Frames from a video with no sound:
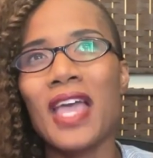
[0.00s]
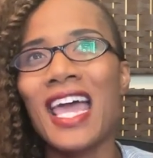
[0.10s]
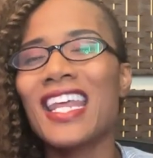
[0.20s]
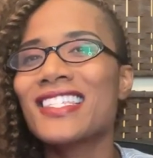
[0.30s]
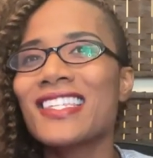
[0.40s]

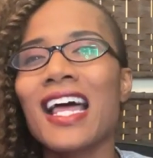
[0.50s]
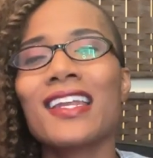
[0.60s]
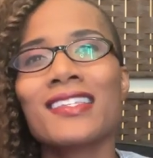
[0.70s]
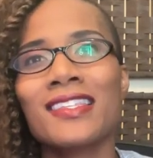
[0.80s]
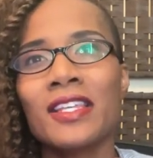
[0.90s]
and it's not
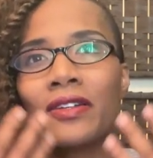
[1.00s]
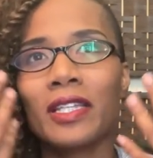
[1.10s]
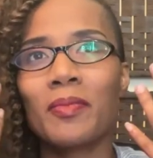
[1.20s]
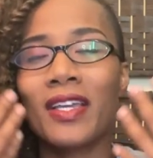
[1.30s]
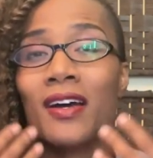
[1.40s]

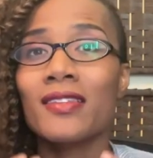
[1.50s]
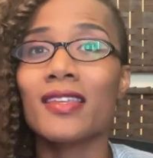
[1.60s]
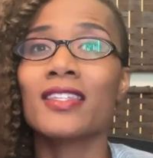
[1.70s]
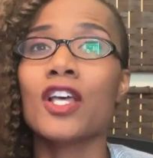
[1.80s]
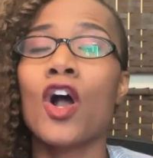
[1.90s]
necessarily because
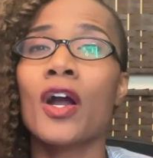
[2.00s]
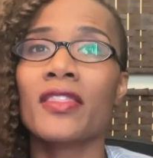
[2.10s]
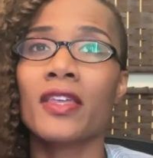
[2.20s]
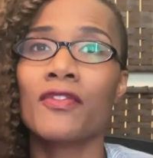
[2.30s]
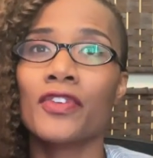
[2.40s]
it's a
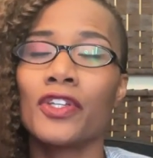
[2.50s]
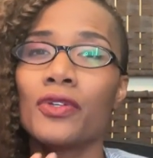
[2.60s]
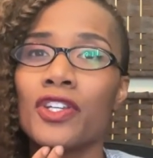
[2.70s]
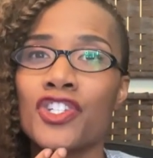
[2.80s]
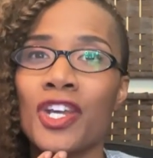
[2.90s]
hard thing for
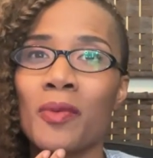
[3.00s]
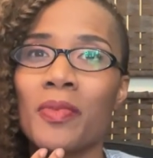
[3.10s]
you to share,